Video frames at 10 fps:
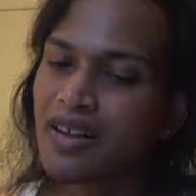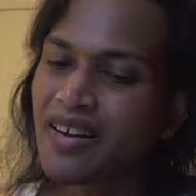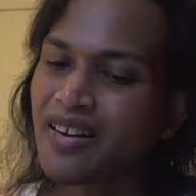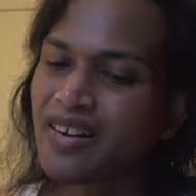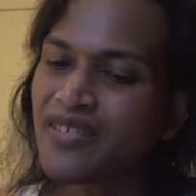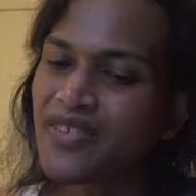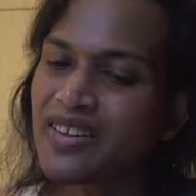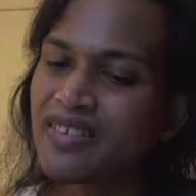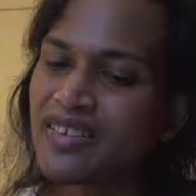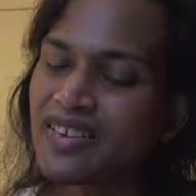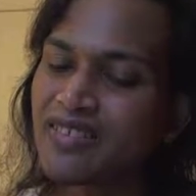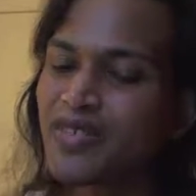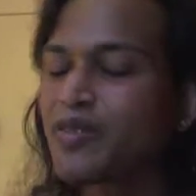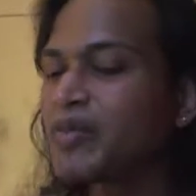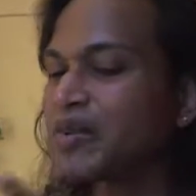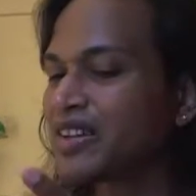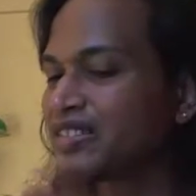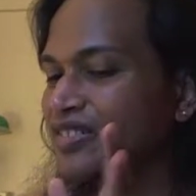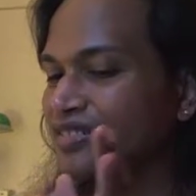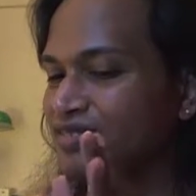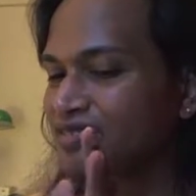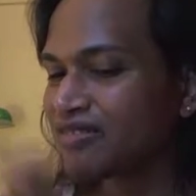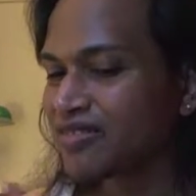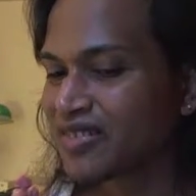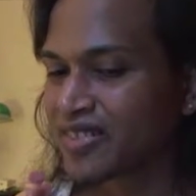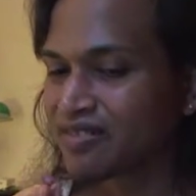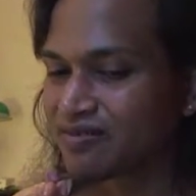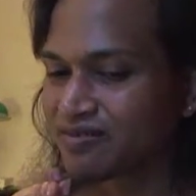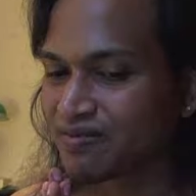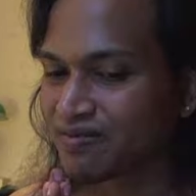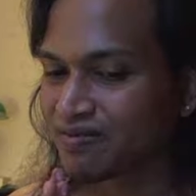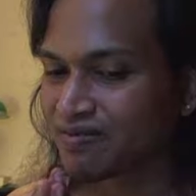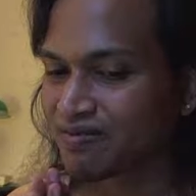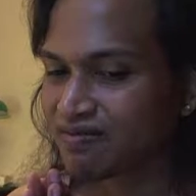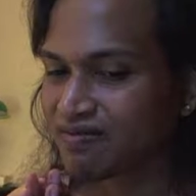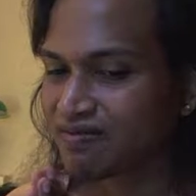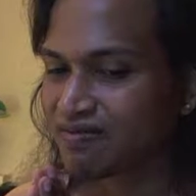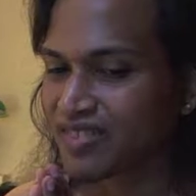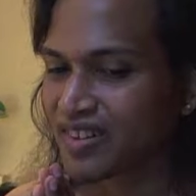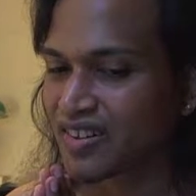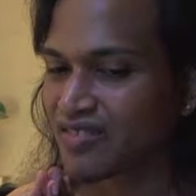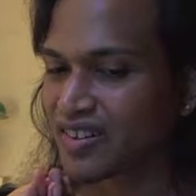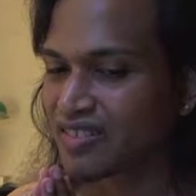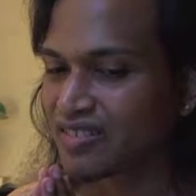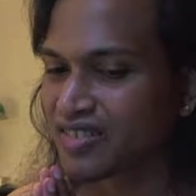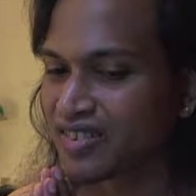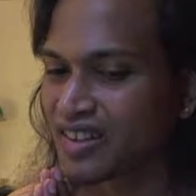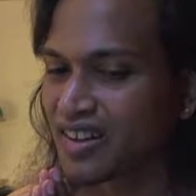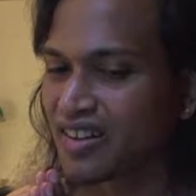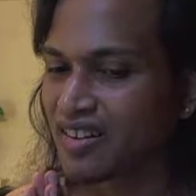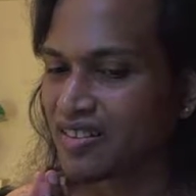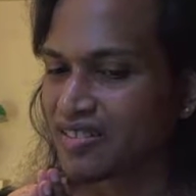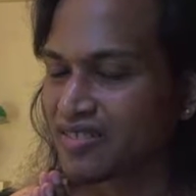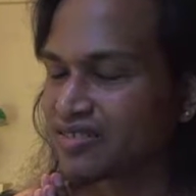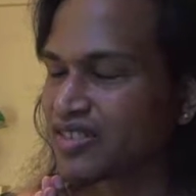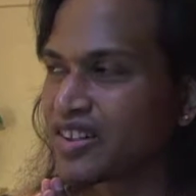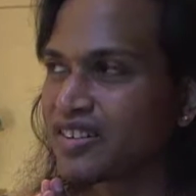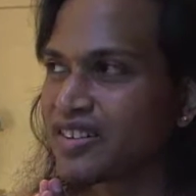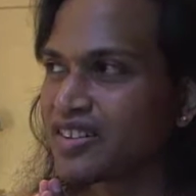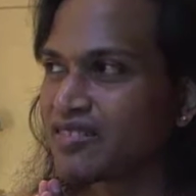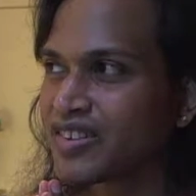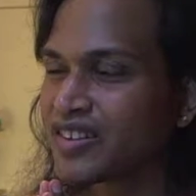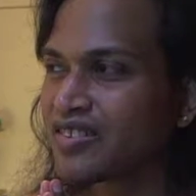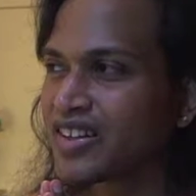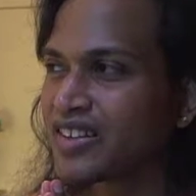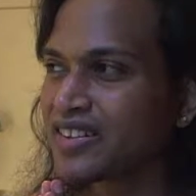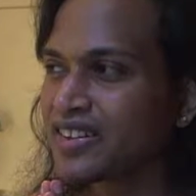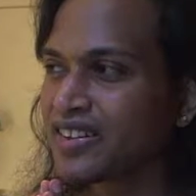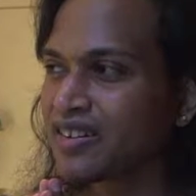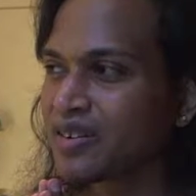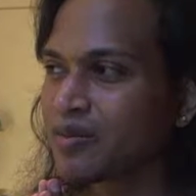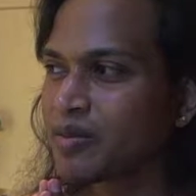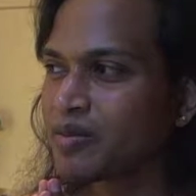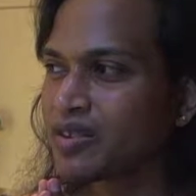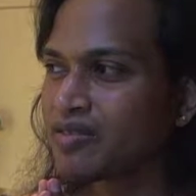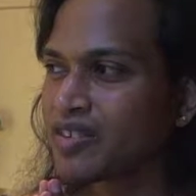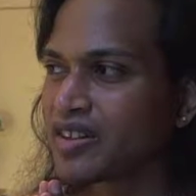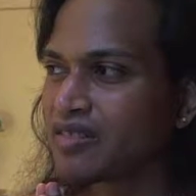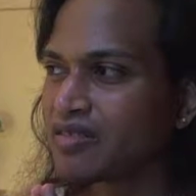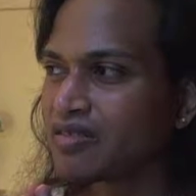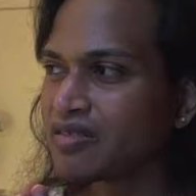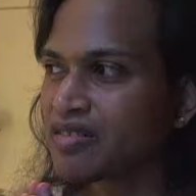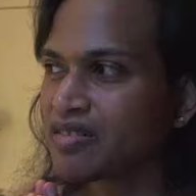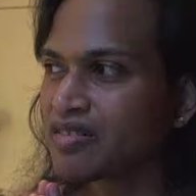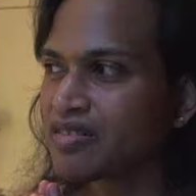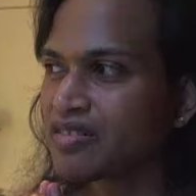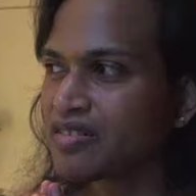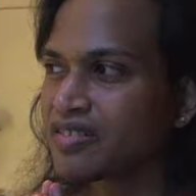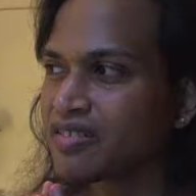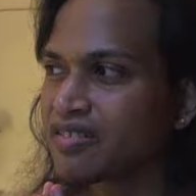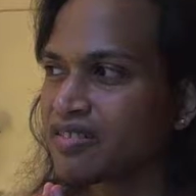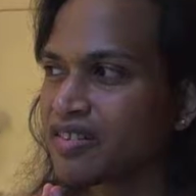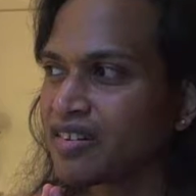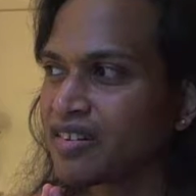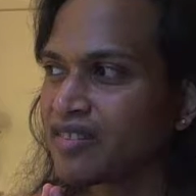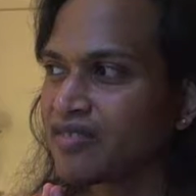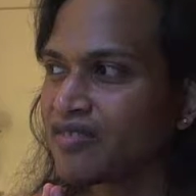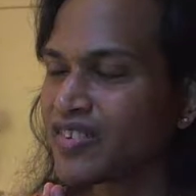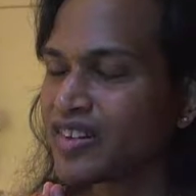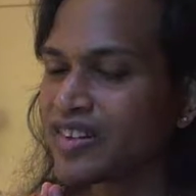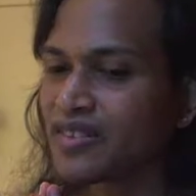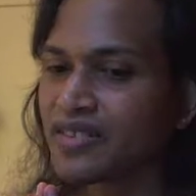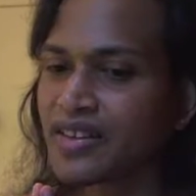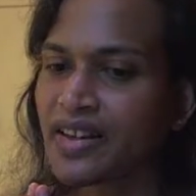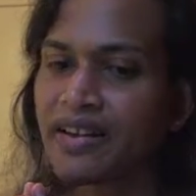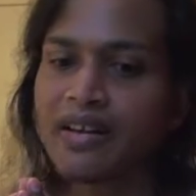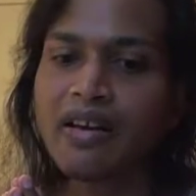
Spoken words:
I don't know if I'll, well, maybe I'll just, I don't know if I'll, should I link the video? I don't like linking other people's videos. I don't know, it just doesn't, I don't feel like doing that.